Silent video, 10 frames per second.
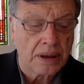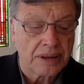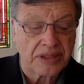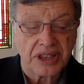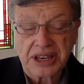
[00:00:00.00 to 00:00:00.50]

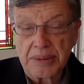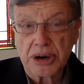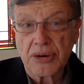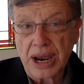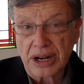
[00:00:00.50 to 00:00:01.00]
that the
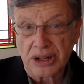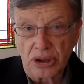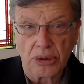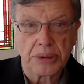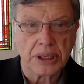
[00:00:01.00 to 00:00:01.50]
Democrat
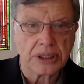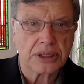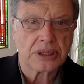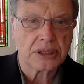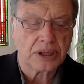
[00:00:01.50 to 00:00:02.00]

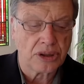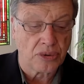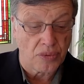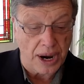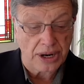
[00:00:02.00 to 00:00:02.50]
globalists, the
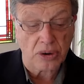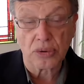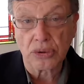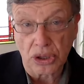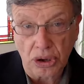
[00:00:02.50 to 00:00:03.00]
rhino
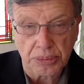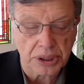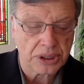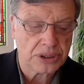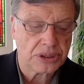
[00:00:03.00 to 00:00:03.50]

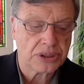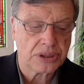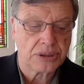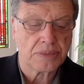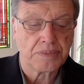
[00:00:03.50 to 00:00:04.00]
globalists,
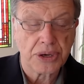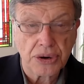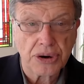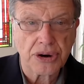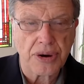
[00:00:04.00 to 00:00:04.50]

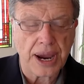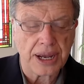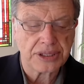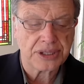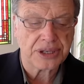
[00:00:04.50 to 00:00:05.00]

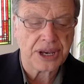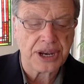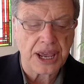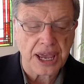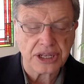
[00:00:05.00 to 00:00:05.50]
bureaucrats, and
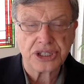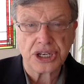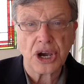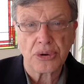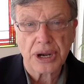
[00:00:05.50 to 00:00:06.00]

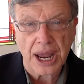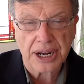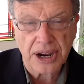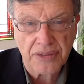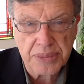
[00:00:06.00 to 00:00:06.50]
NGO,
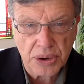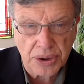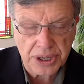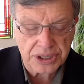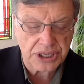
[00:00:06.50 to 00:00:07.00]
non-government
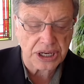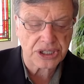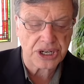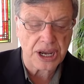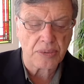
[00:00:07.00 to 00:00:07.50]

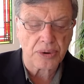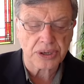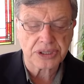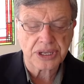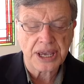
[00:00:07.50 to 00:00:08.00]
organization
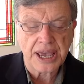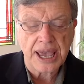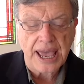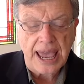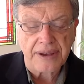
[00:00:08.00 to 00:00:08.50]
networks,
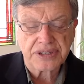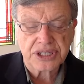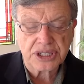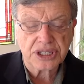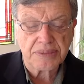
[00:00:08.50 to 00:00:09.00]
have
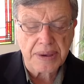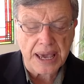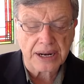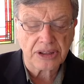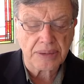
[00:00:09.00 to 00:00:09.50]

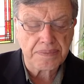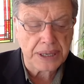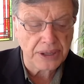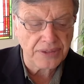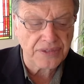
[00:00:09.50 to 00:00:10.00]
systematically
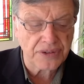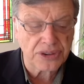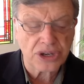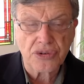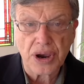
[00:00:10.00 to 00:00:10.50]

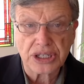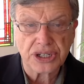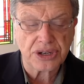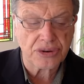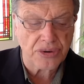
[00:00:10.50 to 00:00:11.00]
pilfered the
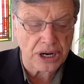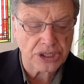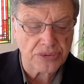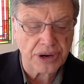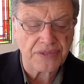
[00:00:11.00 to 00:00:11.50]

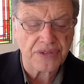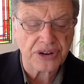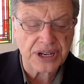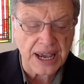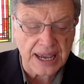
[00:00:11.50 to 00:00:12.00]
treasury for
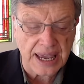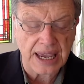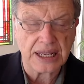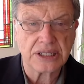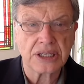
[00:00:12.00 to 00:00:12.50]

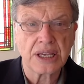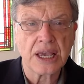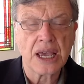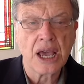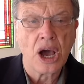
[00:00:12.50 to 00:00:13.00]
decades
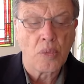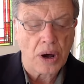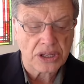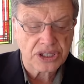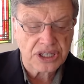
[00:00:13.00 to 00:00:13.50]

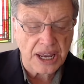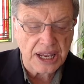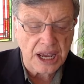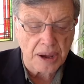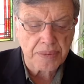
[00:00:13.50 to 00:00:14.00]
while
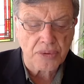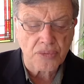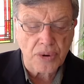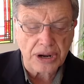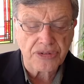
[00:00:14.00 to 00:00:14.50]
setting up
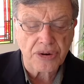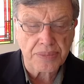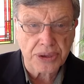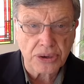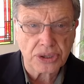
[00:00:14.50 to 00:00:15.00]

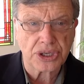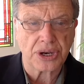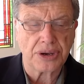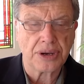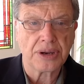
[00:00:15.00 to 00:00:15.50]
retribution